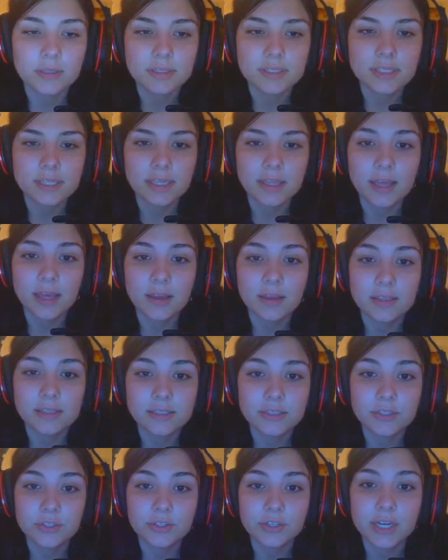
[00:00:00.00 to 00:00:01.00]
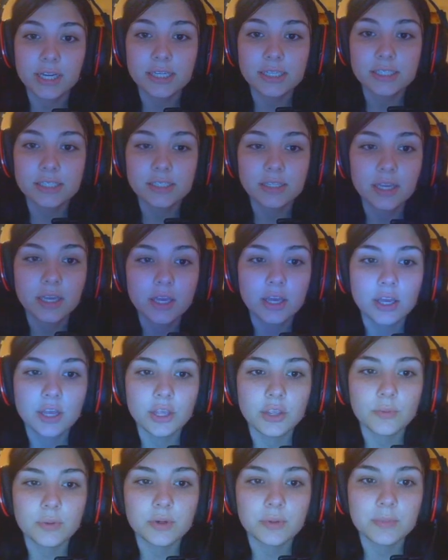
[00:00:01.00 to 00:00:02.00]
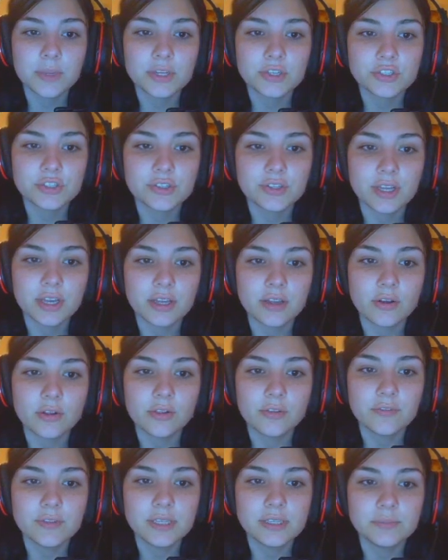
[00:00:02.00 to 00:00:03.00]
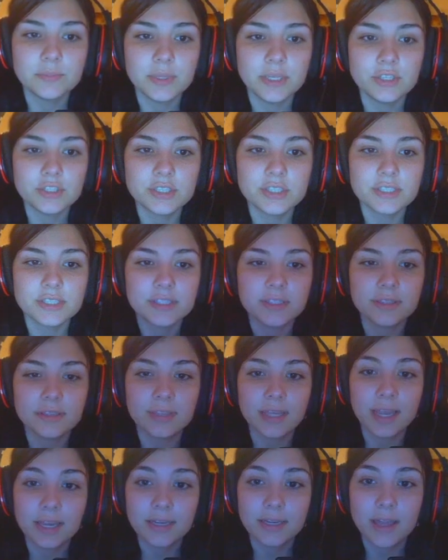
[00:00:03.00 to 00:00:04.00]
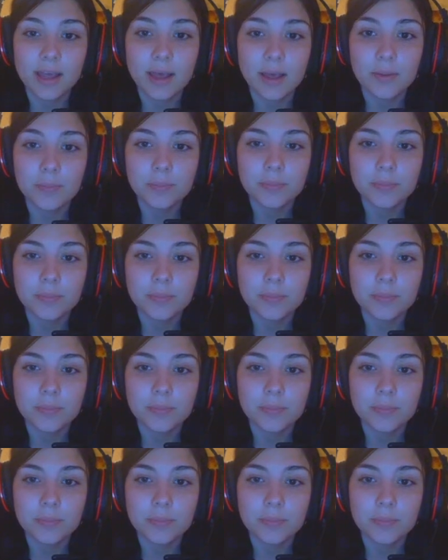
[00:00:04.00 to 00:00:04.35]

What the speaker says: see that isn't correct. You want to make sure that all of these beaches line up.